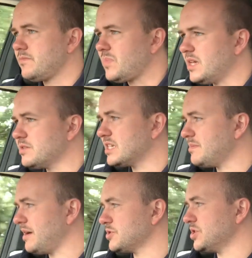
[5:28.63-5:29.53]
So it's
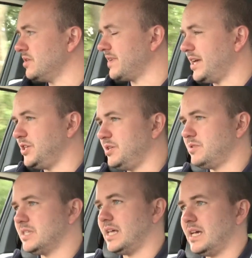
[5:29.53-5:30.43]
about sort of getting used
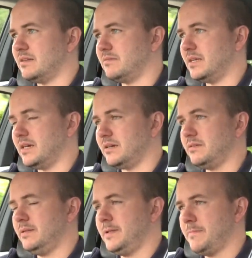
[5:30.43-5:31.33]
to that
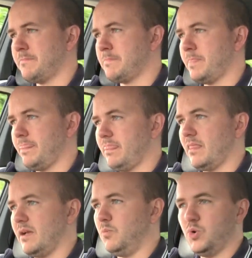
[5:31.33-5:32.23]

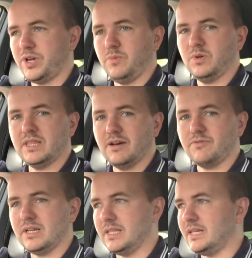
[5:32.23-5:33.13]
and working with that
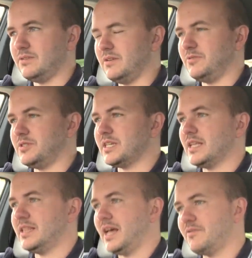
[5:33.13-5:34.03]
really, and
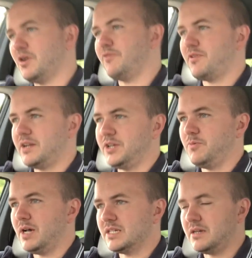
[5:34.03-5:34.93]
understanding that I've got a friend who
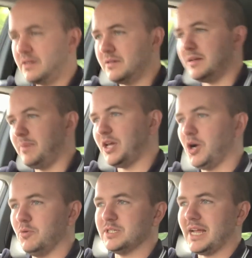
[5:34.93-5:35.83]
wears a big
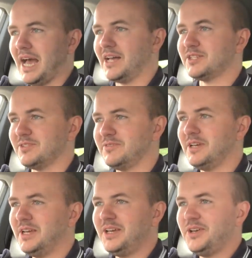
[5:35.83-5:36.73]
coat and a hat
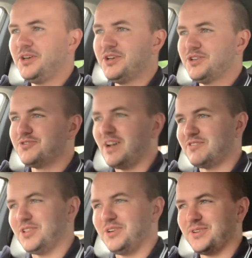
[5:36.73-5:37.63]
and drives
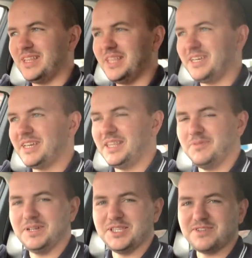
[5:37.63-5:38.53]
along in the
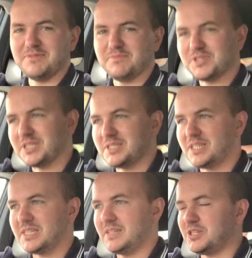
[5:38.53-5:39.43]
winter to
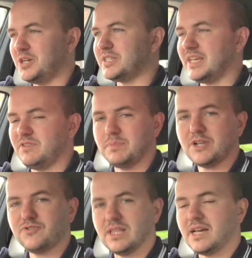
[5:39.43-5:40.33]
sort of save his
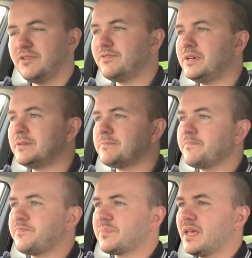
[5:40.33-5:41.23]
battery life.
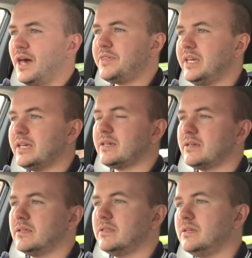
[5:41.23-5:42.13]
I think
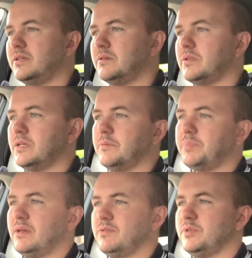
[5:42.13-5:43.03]

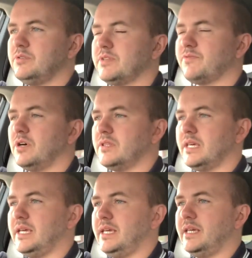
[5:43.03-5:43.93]
BMWs have got
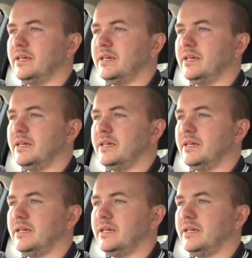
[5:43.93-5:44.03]
the